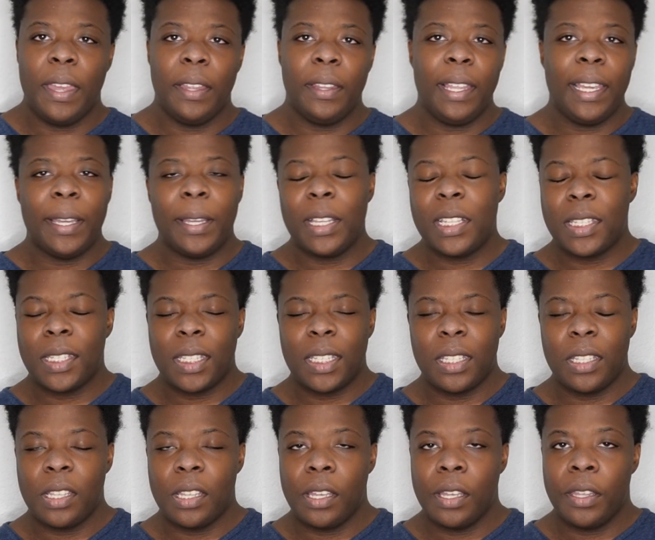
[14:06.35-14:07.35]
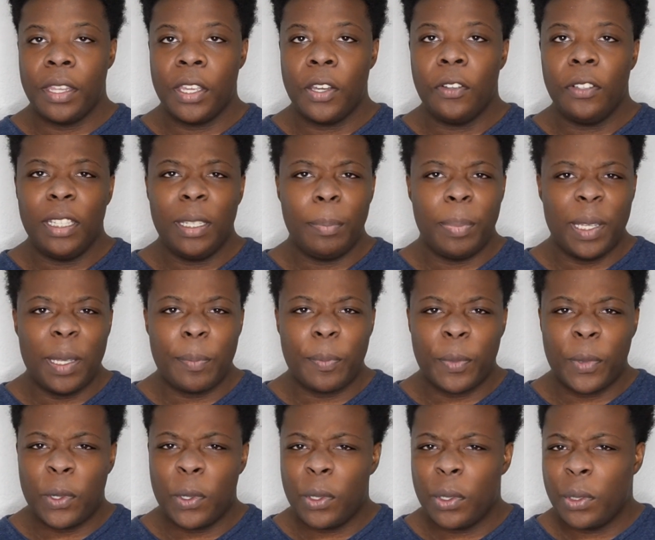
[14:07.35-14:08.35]
Like, cause the only
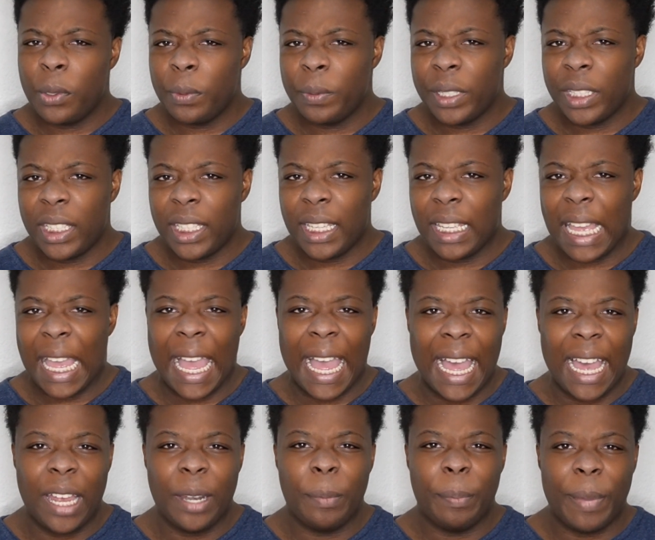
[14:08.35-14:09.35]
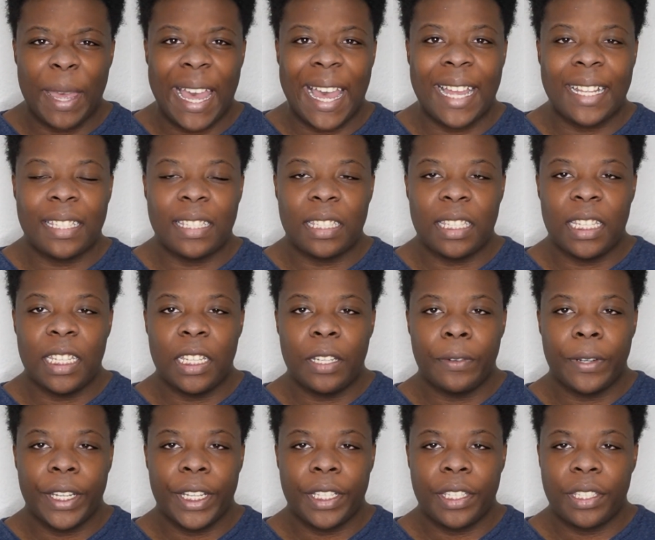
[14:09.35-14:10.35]
people who really had bad
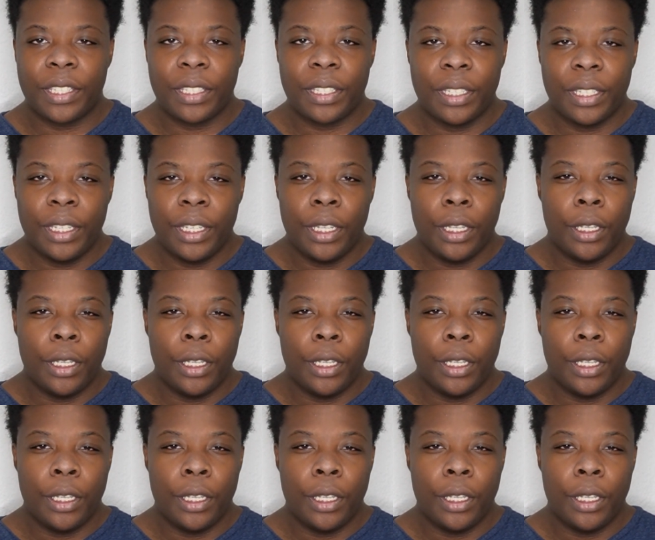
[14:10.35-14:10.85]
secrets